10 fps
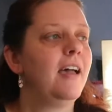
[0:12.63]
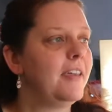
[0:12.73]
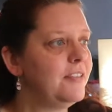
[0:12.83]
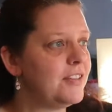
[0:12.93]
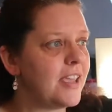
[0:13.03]

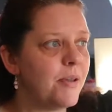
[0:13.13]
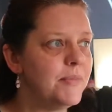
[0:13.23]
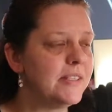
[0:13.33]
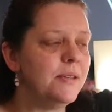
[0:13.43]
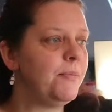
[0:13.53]
I thought I'd come
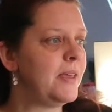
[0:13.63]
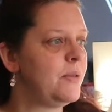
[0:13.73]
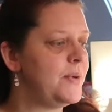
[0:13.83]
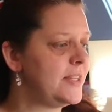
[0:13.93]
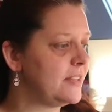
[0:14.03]
and sit by
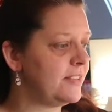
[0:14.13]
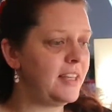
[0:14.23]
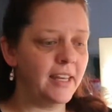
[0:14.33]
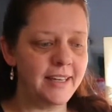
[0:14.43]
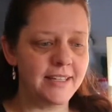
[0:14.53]
the window.
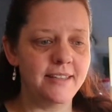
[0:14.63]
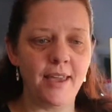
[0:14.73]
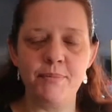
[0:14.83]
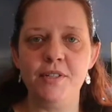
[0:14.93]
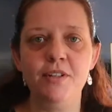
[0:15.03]
The light is
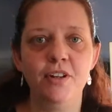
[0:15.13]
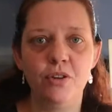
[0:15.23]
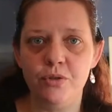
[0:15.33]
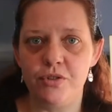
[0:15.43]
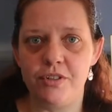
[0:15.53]
absolutely
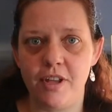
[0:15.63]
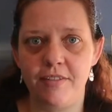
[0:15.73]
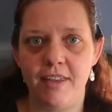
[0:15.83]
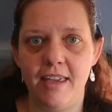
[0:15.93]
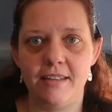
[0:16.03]
gorgeous
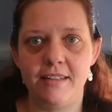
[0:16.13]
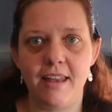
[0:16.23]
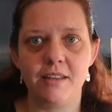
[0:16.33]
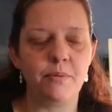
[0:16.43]
over here today.